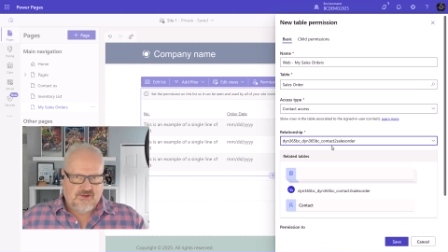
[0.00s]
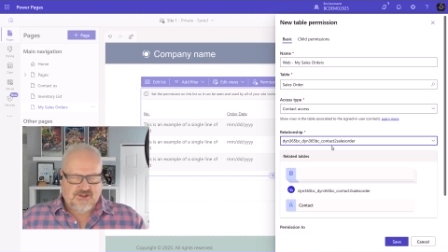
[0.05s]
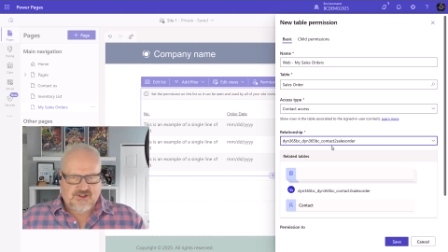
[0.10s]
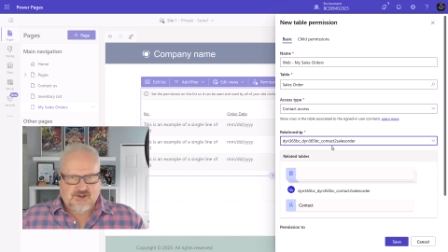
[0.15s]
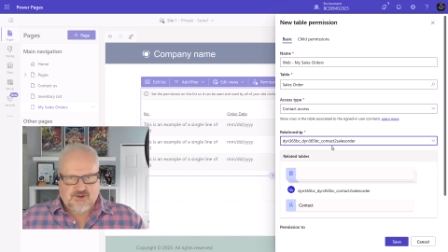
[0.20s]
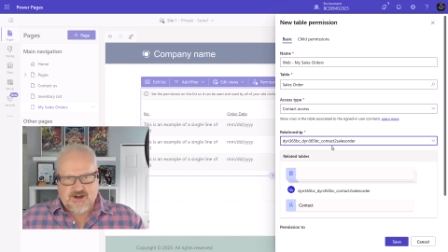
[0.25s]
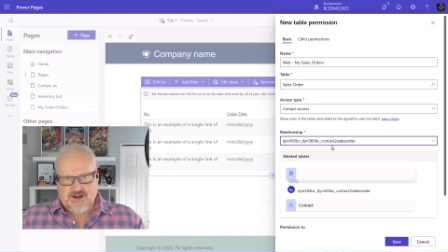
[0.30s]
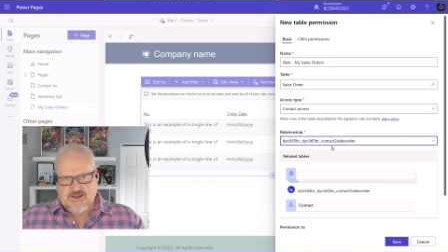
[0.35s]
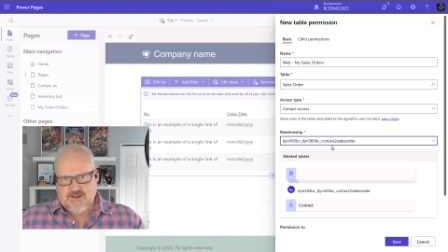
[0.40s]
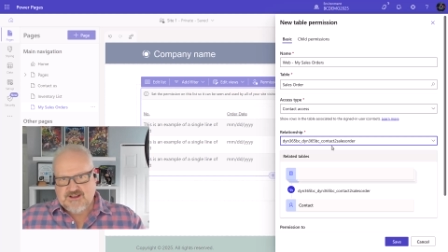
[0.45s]

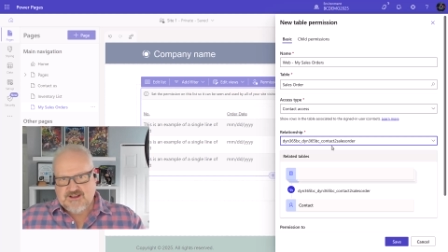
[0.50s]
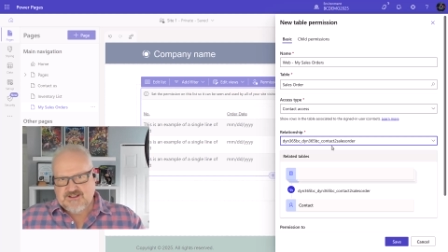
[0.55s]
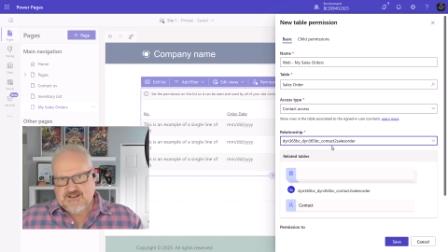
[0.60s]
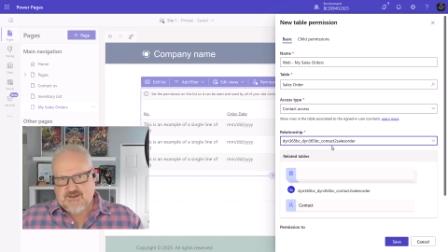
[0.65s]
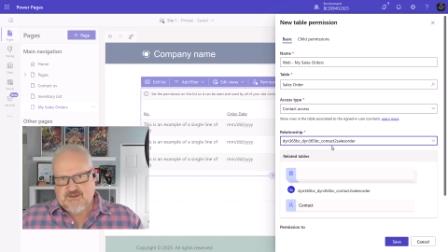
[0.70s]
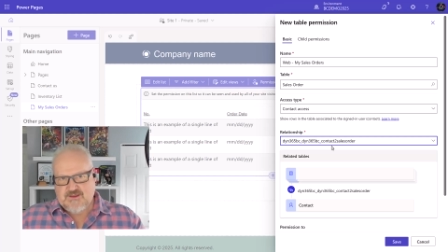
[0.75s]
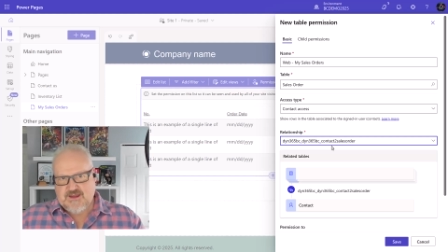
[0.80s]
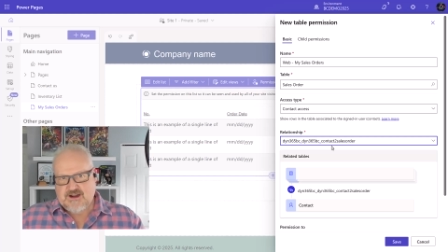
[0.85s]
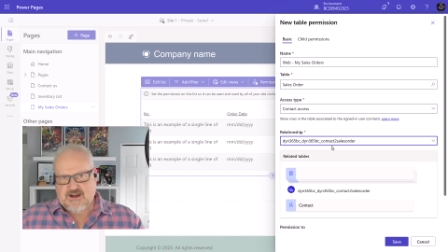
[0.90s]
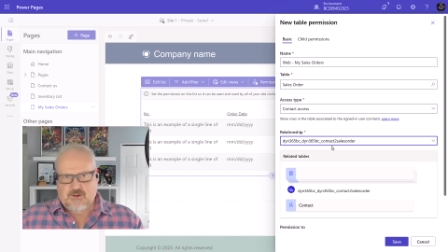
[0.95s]
creating that
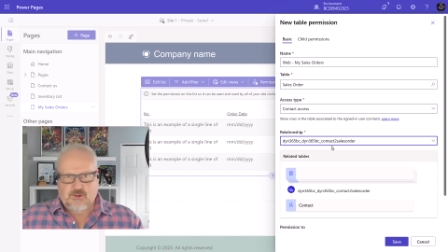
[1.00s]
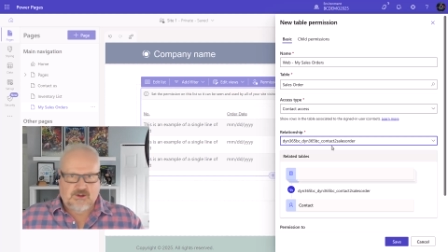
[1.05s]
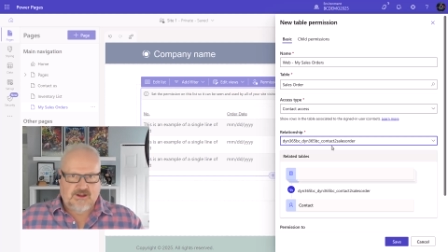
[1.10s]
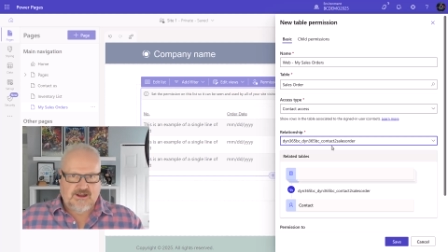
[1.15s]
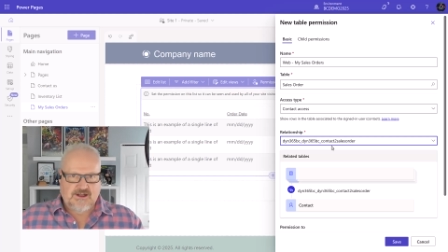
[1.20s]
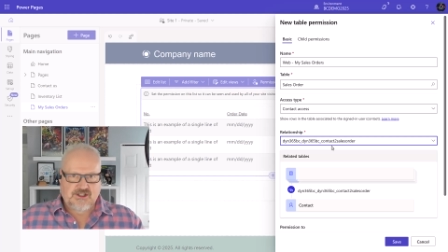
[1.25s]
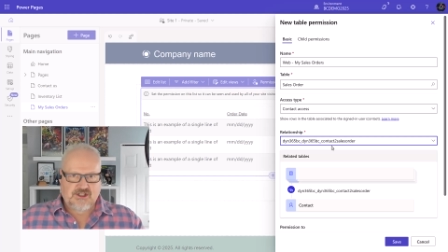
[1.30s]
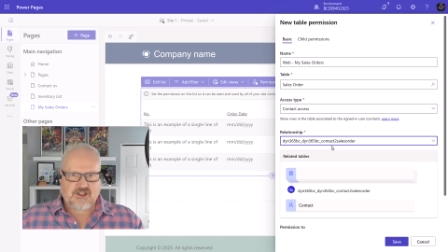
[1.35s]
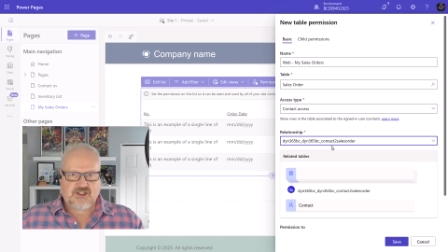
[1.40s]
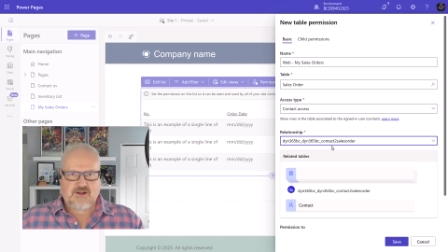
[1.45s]
synthetic
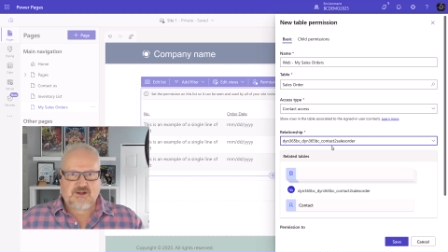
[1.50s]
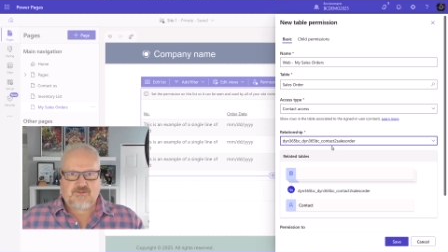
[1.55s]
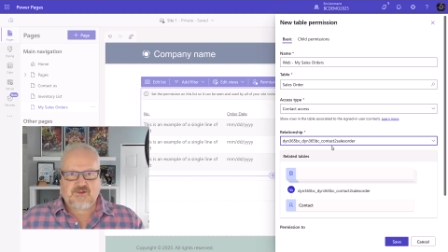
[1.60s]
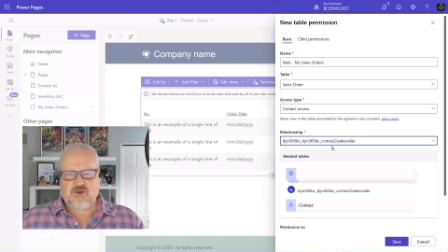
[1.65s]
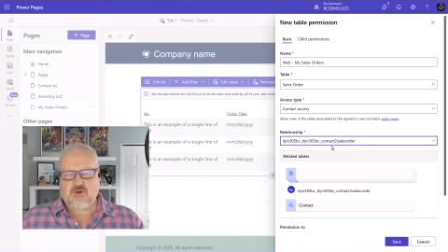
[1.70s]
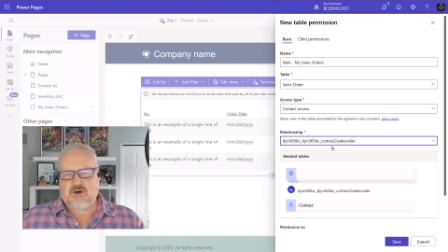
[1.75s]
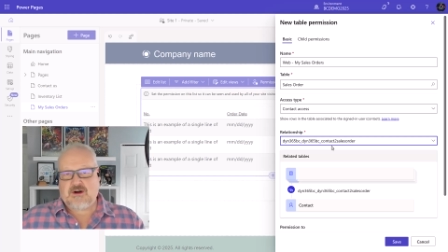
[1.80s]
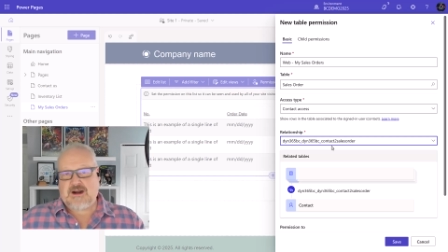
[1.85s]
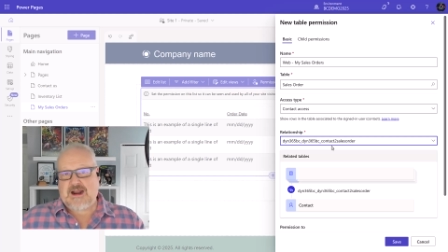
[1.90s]
relationship to our